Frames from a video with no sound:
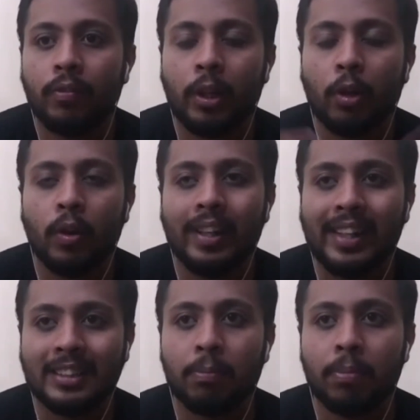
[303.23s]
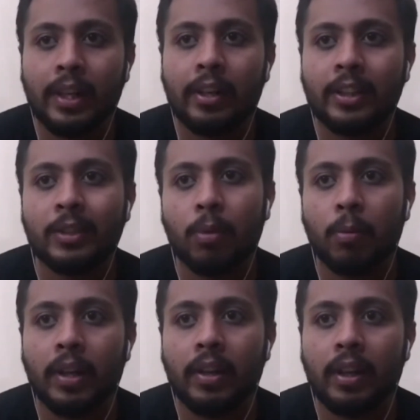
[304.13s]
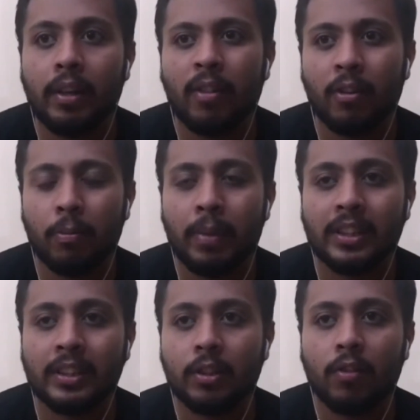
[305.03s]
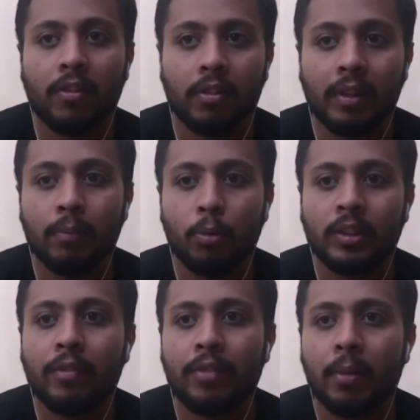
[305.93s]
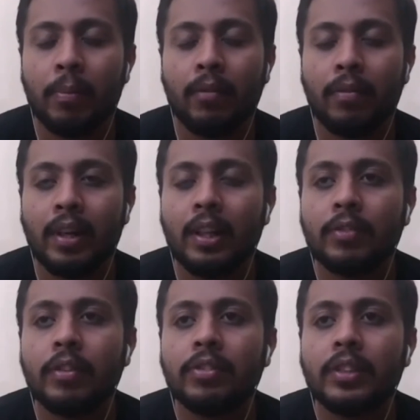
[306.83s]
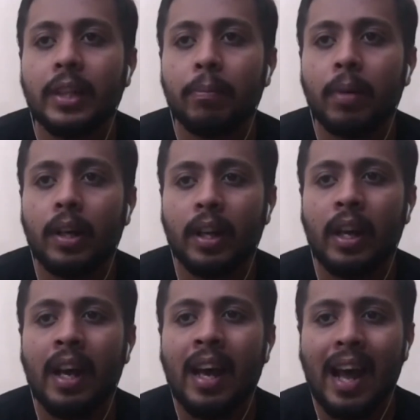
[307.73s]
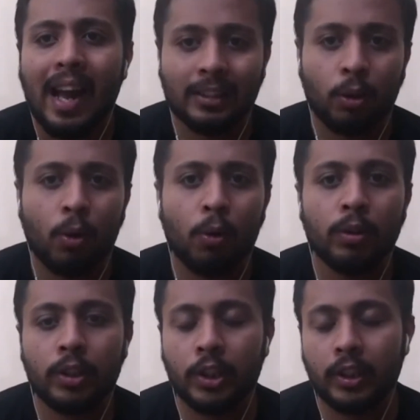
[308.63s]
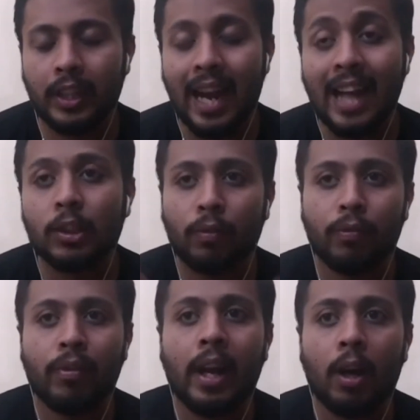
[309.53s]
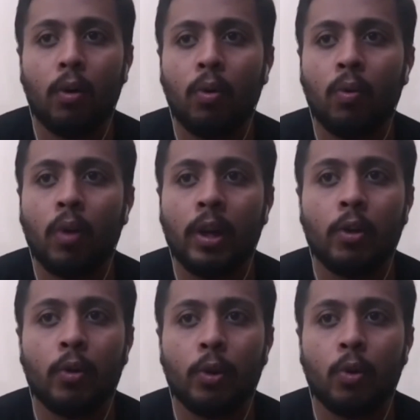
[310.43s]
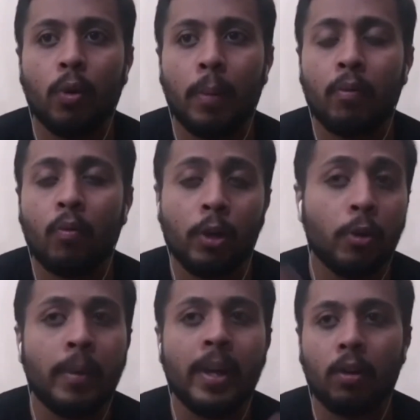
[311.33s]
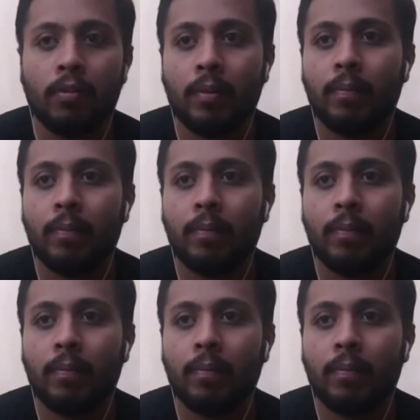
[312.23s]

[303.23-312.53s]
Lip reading: We know as a player, he's probably one of the best, or one of the most gifted midfielders we've seen. But as a coach, as of now, what do you make of him?